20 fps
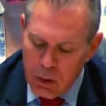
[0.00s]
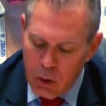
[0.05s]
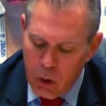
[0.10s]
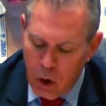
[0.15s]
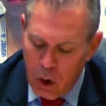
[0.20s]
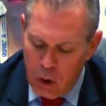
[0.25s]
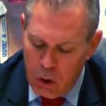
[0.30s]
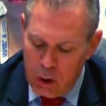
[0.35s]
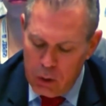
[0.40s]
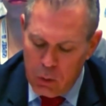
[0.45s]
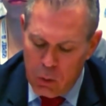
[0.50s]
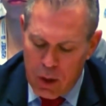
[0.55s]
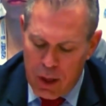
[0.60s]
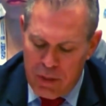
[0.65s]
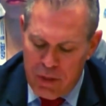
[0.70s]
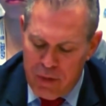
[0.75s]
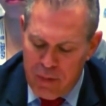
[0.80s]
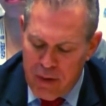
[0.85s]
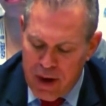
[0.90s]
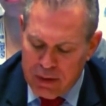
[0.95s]
all while
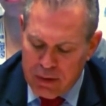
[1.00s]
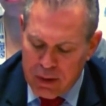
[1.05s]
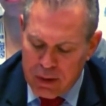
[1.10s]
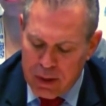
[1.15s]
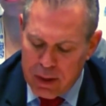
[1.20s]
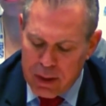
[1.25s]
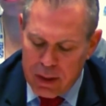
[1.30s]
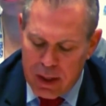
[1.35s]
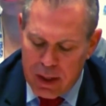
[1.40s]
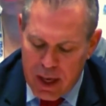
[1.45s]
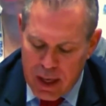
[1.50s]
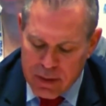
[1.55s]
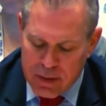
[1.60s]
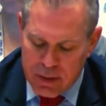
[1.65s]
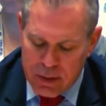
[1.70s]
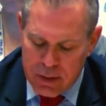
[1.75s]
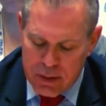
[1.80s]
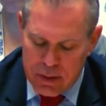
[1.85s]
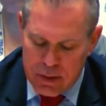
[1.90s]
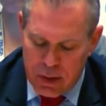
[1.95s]
threatening
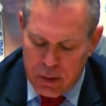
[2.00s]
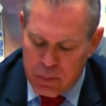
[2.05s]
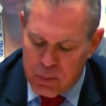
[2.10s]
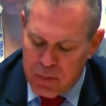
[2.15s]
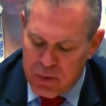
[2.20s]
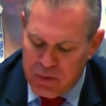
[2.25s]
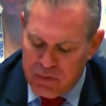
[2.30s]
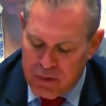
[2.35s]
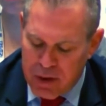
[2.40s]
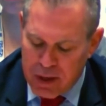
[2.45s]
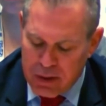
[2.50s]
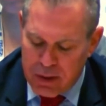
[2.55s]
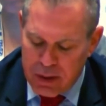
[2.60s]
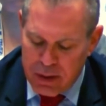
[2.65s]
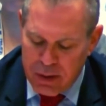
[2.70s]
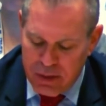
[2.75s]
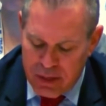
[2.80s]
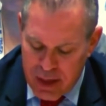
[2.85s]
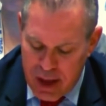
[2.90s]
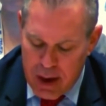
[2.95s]
Gazans and
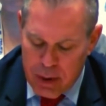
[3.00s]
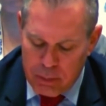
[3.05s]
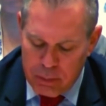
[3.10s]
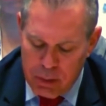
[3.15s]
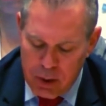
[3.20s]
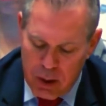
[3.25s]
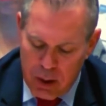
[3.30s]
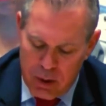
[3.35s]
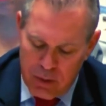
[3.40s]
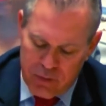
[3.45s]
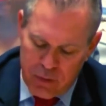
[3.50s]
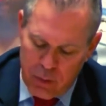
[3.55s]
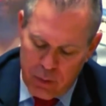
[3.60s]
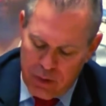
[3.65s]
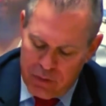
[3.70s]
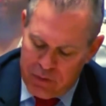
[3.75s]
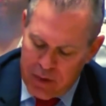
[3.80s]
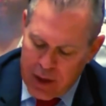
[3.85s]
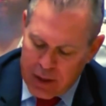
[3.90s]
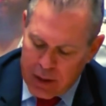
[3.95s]
preventing them from
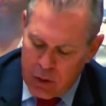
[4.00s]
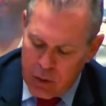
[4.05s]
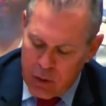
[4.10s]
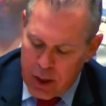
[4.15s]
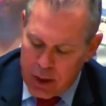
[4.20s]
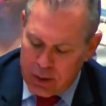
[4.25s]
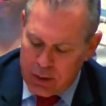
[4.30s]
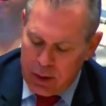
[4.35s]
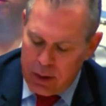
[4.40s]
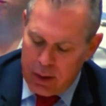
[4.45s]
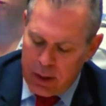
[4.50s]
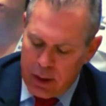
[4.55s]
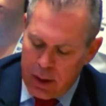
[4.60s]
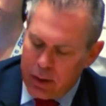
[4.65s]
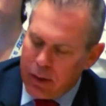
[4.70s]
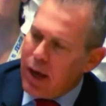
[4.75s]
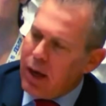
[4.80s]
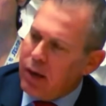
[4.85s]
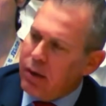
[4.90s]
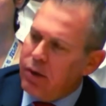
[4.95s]
evacuating
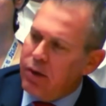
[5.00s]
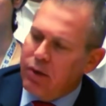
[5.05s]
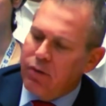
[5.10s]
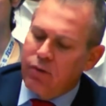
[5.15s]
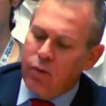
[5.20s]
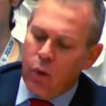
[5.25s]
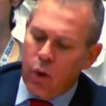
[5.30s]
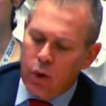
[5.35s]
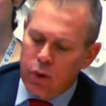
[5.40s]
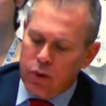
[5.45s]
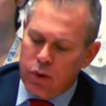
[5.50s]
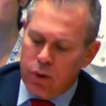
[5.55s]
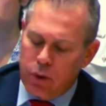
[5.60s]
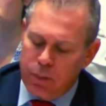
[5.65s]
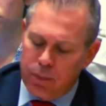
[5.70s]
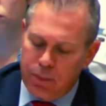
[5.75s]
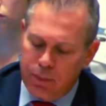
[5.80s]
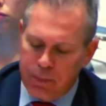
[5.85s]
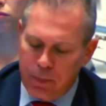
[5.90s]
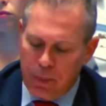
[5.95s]
an active war
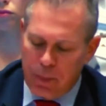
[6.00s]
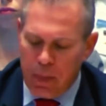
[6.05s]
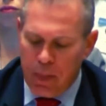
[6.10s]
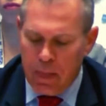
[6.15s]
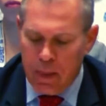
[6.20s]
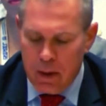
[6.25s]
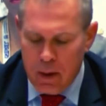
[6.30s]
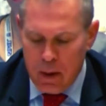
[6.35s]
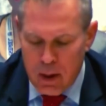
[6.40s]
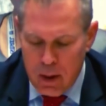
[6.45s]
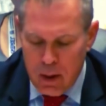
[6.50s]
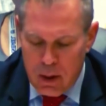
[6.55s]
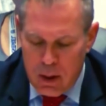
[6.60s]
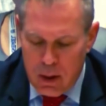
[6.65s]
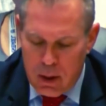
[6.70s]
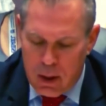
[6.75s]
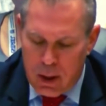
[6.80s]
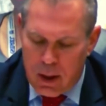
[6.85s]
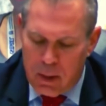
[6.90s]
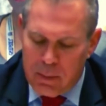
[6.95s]
zone.
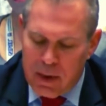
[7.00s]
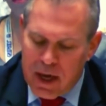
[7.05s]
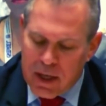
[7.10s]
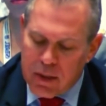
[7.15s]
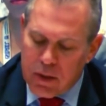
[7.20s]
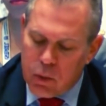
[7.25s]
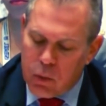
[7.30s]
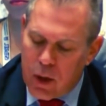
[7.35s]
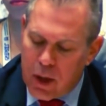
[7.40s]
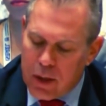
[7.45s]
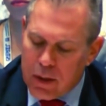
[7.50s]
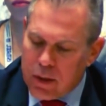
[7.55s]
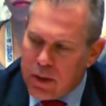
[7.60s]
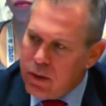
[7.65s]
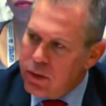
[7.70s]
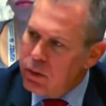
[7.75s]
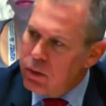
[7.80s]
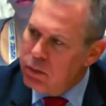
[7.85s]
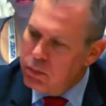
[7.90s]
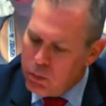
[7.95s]
Hamas
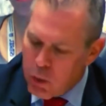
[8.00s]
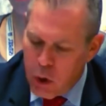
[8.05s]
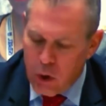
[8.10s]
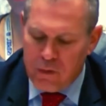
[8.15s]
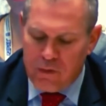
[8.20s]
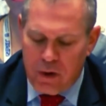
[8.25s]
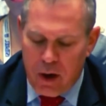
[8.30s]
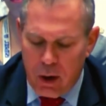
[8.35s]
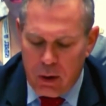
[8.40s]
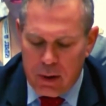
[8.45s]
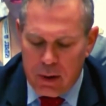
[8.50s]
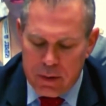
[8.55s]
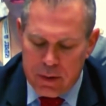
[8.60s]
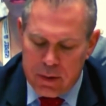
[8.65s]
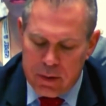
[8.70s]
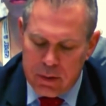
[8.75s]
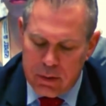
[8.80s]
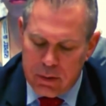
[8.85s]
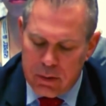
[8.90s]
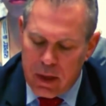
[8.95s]
wants more
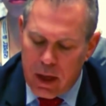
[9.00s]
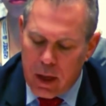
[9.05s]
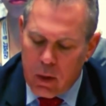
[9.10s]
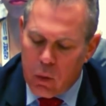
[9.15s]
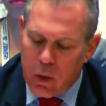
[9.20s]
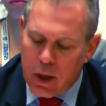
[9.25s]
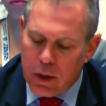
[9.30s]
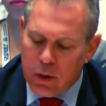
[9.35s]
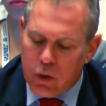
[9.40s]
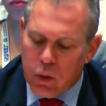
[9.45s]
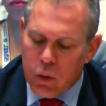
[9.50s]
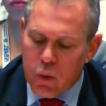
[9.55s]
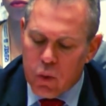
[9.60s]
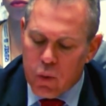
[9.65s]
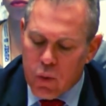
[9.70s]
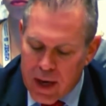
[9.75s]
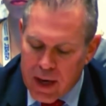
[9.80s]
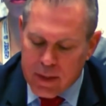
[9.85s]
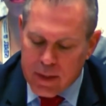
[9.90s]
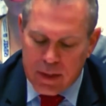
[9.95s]
violence. They want to
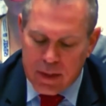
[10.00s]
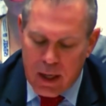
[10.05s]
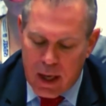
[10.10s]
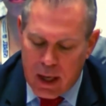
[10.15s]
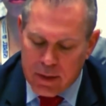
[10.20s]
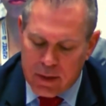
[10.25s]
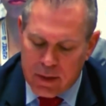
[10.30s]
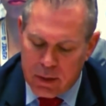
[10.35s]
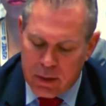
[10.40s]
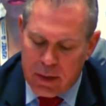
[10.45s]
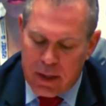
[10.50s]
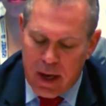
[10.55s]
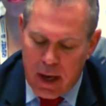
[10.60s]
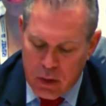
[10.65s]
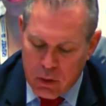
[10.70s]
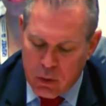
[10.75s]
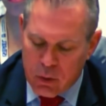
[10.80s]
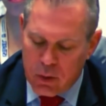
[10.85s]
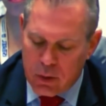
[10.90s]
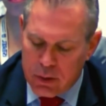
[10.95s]
raise Gazan
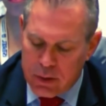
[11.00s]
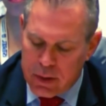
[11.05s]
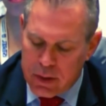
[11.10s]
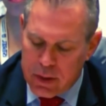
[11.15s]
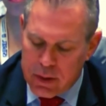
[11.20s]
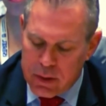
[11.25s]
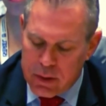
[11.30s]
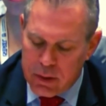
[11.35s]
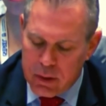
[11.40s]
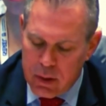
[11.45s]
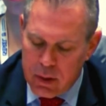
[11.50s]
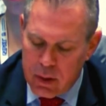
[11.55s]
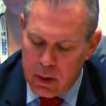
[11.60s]
casualties.